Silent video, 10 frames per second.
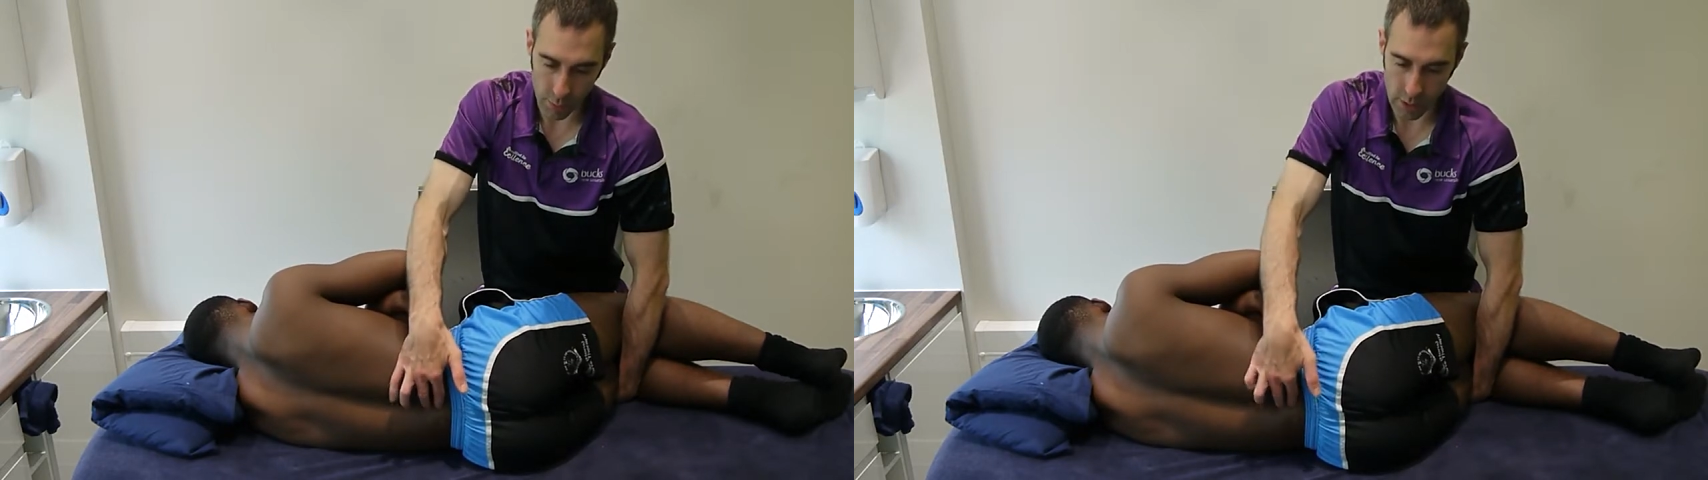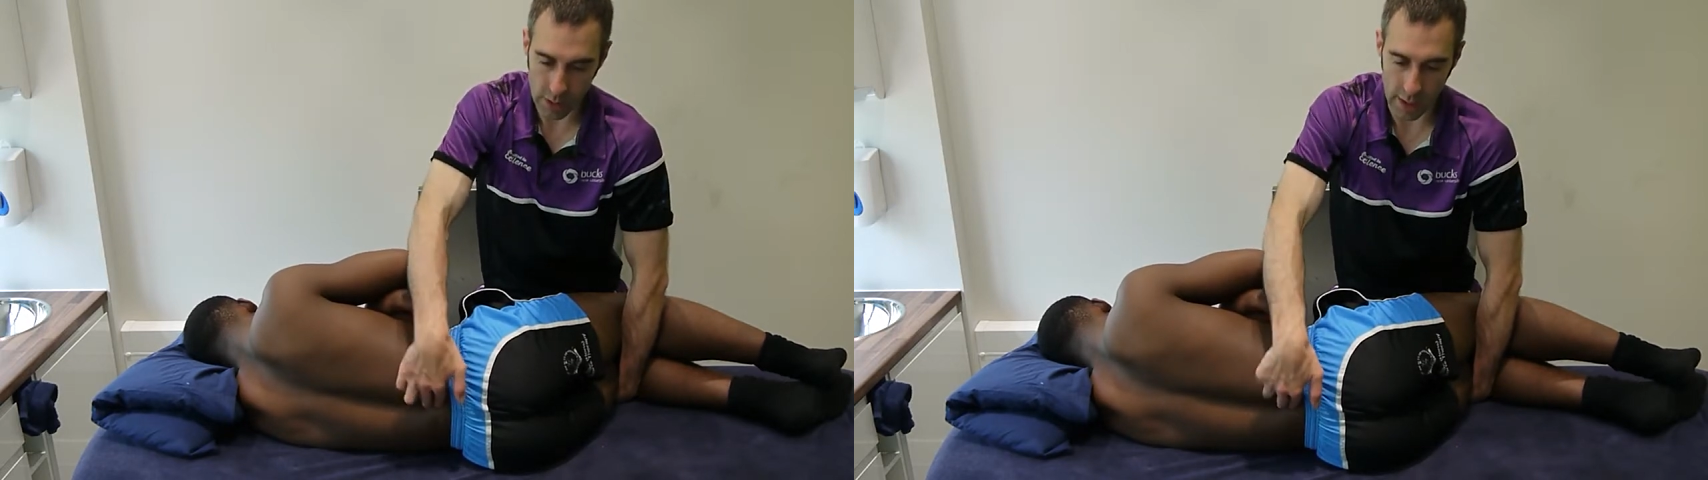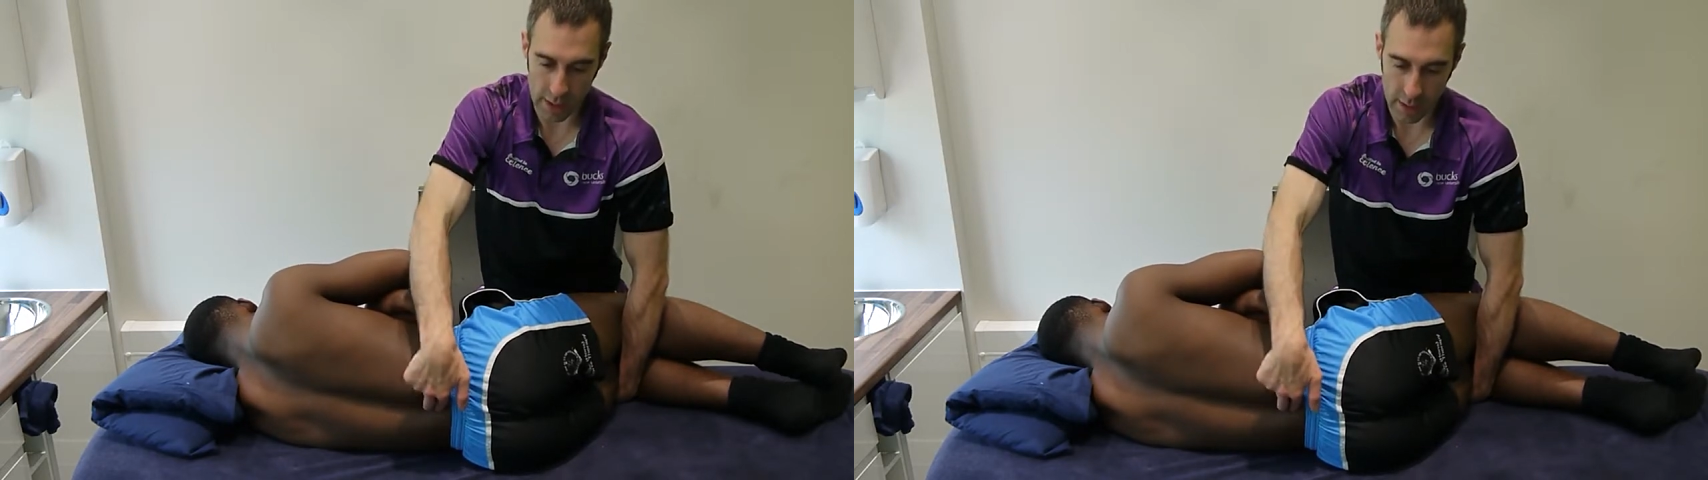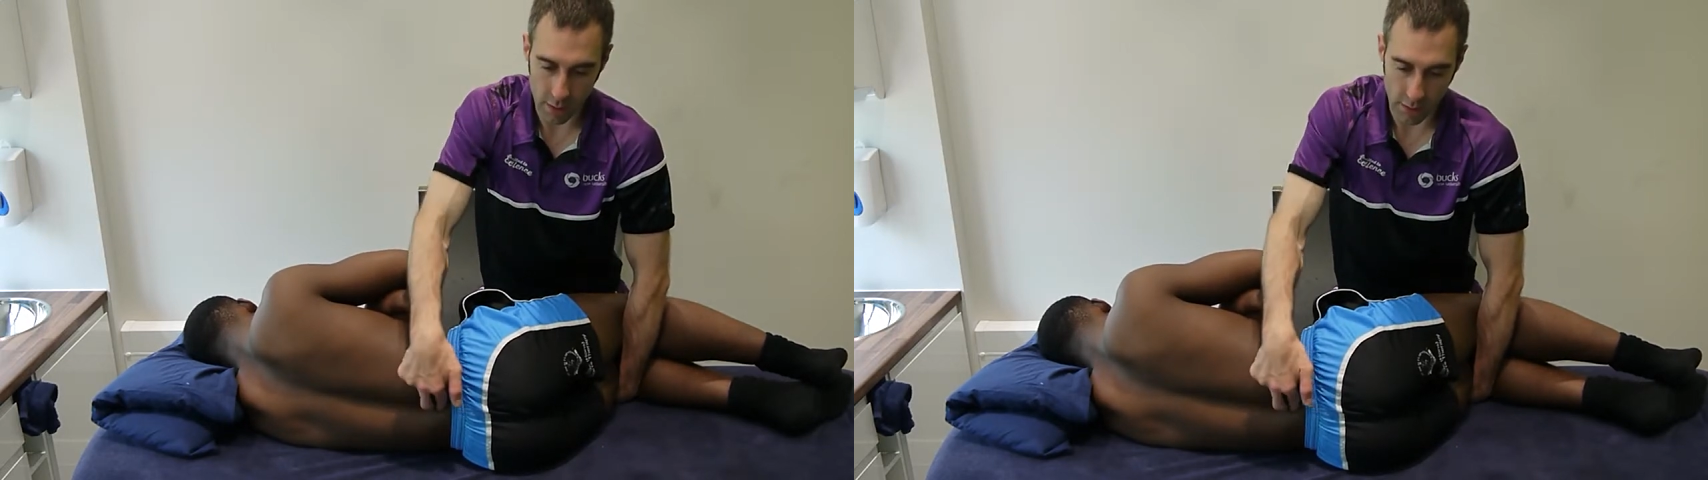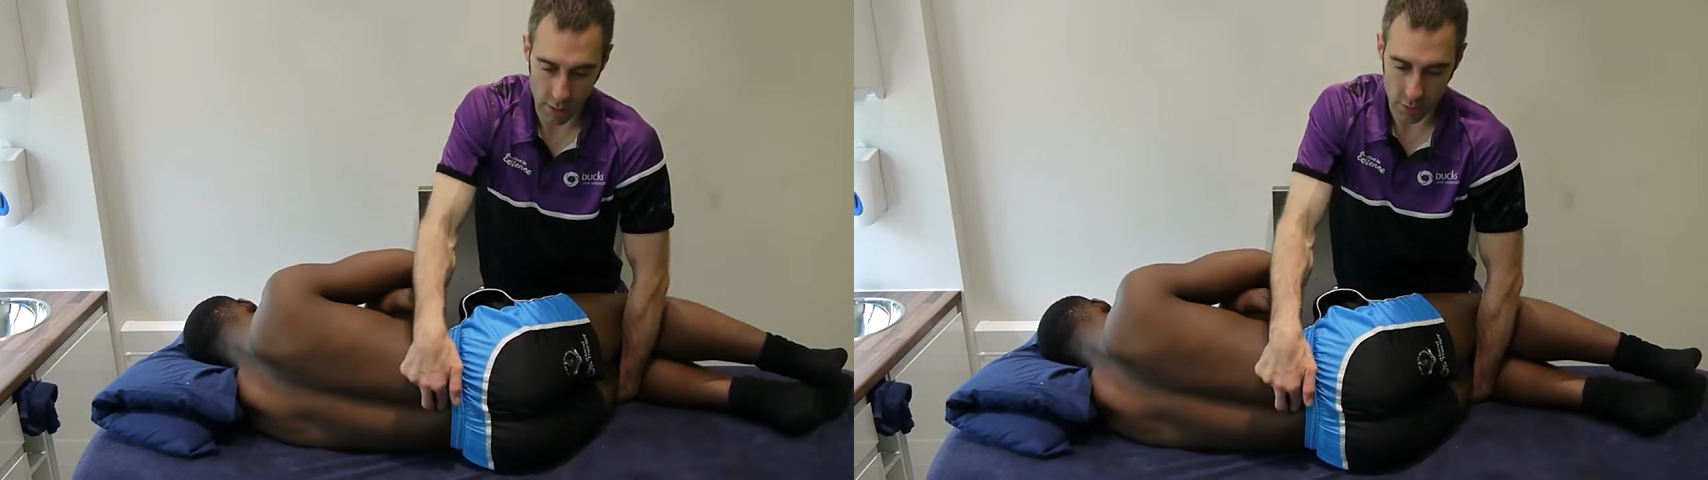in which case
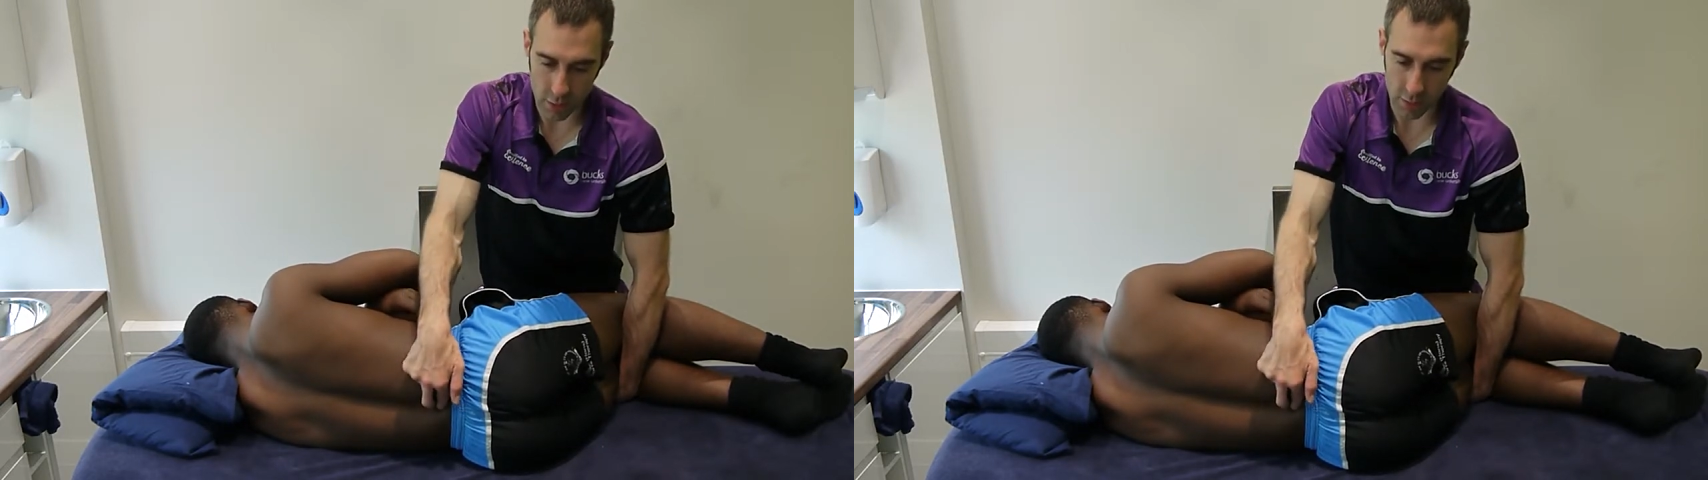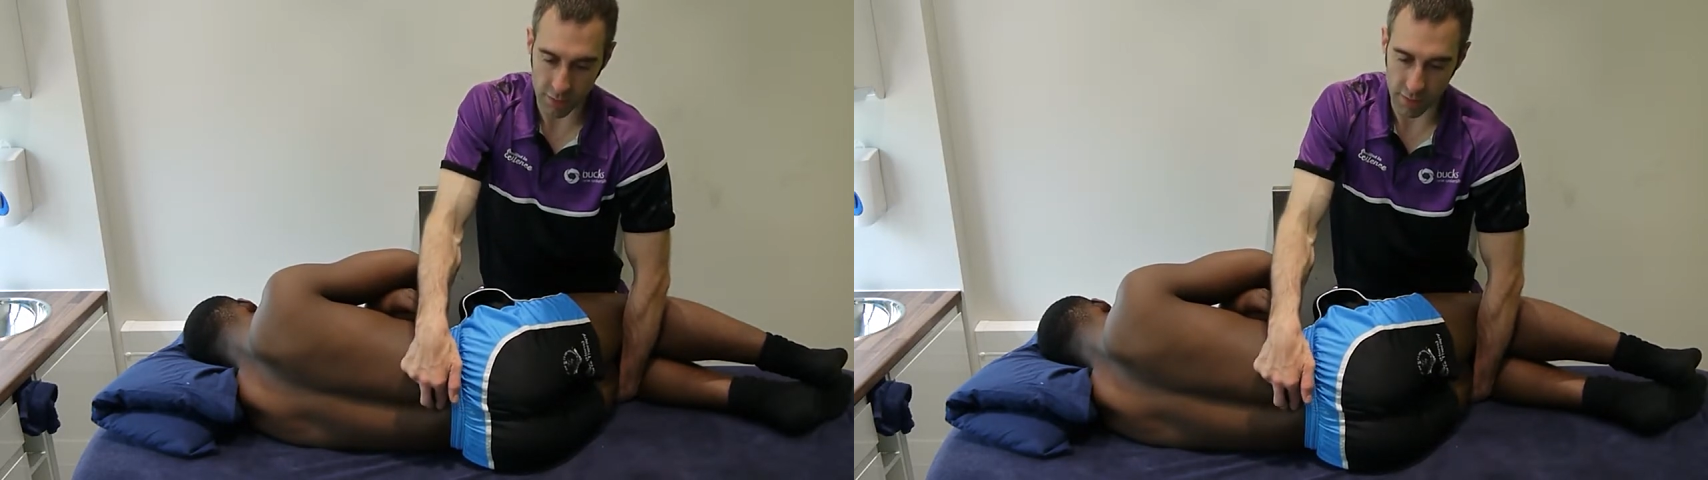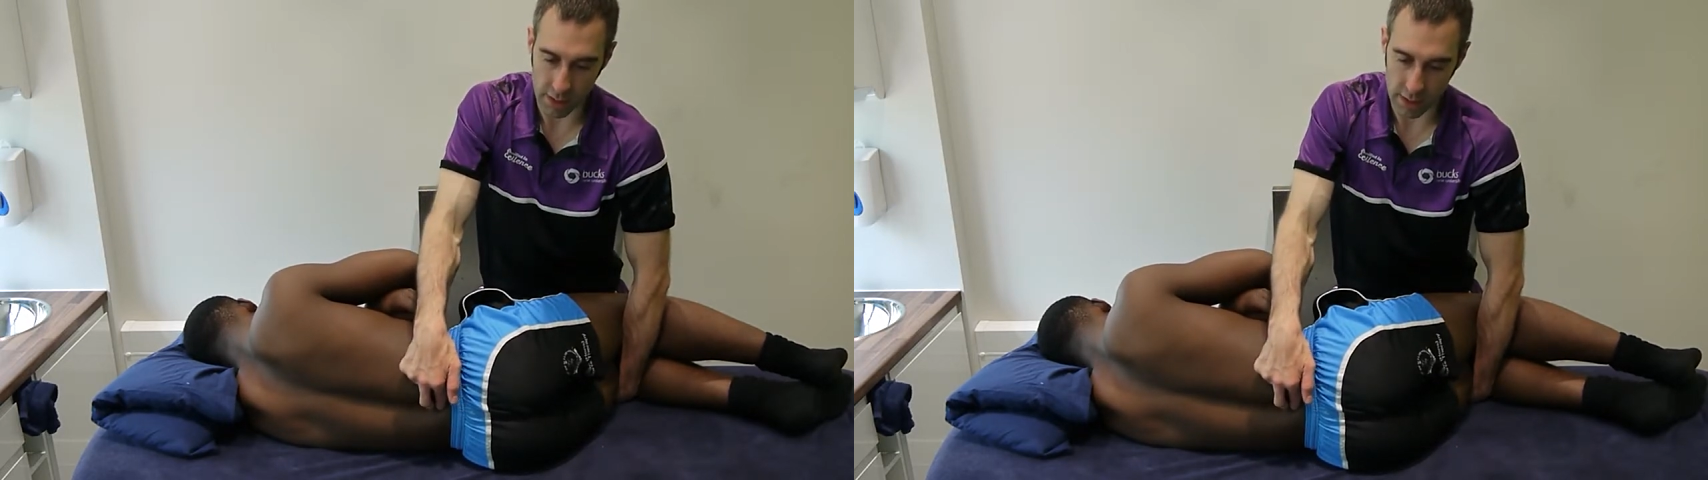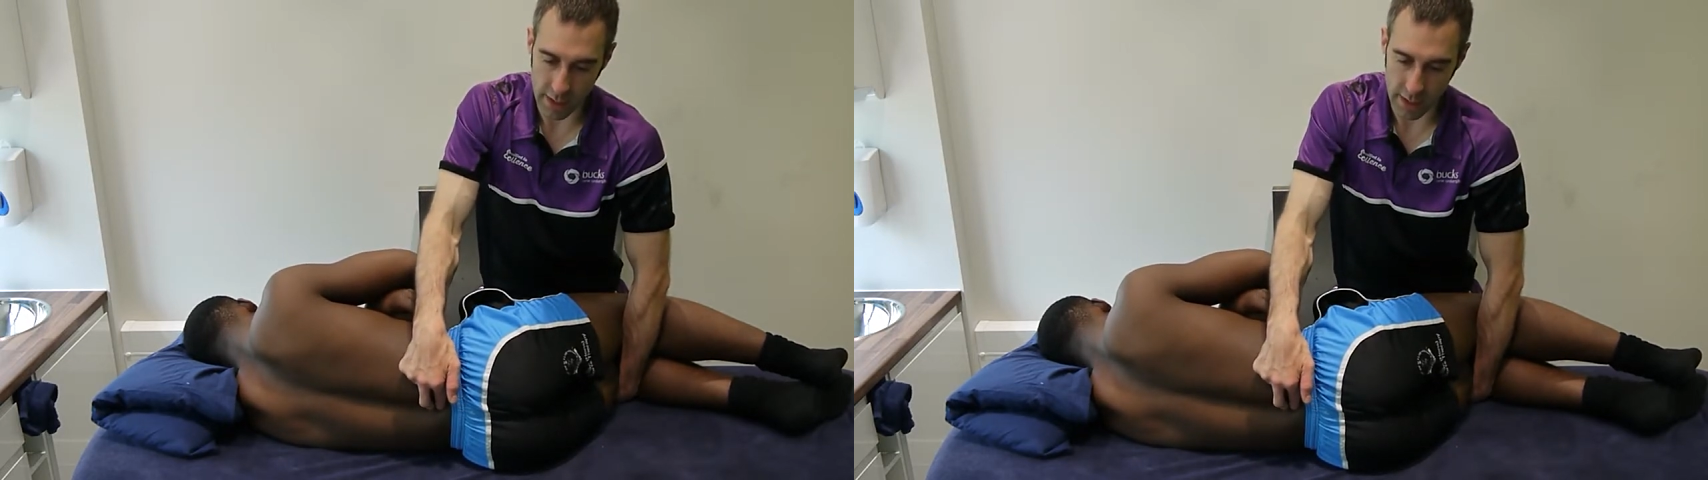those two fingers